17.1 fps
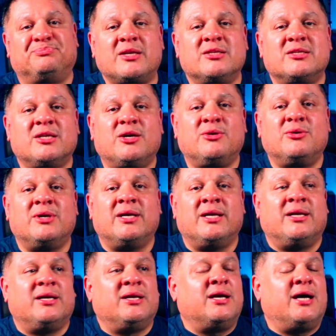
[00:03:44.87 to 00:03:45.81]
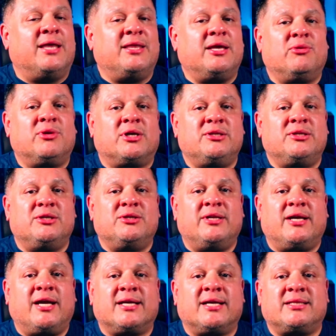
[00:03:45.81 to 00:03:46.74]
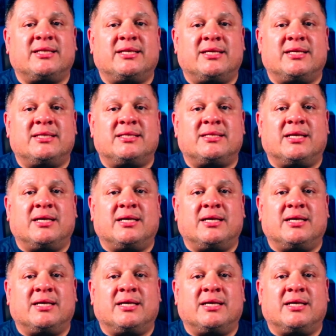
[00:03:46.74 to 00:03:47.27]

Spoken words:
So I think what I'll do next is